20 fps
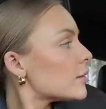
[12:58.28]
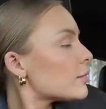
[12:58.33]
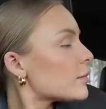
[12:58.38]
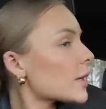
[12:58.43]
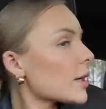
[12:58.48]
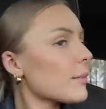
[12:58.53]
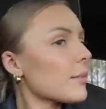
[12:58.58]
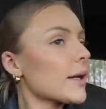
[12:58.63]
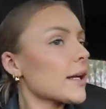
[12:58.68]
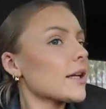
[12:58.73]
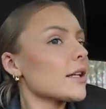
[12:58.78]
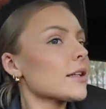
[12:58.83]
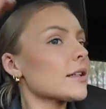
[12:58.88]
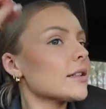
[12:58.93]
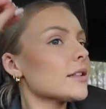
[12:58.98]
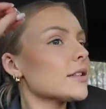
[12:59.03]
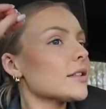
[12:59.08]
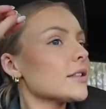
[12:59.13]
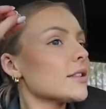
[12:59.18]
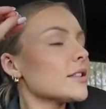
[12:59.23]
But I'm like
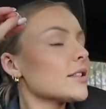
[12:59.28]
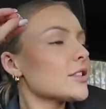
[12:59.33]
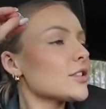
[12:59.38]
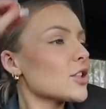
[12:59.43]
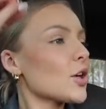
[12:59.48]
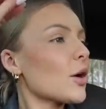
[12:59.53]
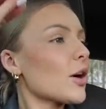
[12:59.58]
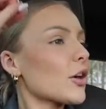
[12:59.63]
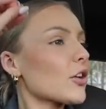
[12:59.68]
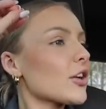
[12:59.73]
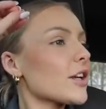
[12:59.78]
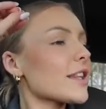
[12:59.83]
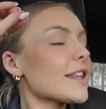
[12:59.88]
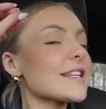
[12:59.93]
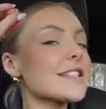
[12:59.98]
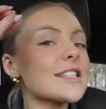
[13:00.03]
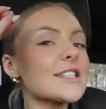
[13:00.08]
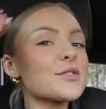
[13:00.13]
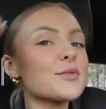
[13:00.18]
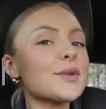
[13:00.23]
so hungry.
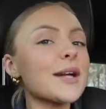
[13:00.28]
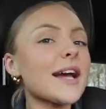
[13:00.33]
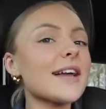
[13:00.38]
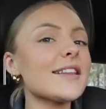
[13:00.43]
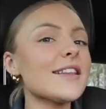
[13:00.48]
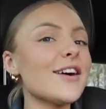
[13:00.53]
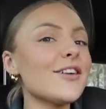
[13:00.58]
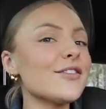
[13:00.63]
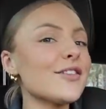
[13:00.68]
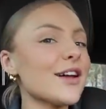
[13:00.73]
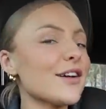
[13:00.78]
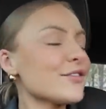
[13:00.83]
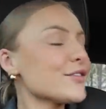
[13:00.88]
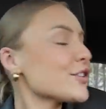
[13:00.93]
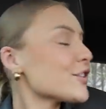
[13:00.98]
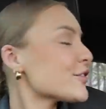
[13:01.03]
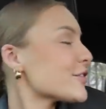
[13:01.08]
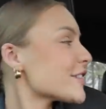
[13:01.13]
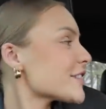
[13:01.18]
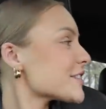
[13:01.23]
This is when I love
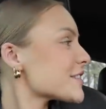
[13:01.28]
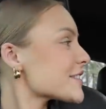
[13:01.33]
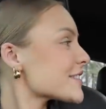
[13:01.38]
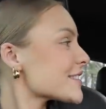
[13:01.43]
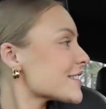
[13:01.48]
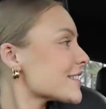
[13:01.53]
leftovers.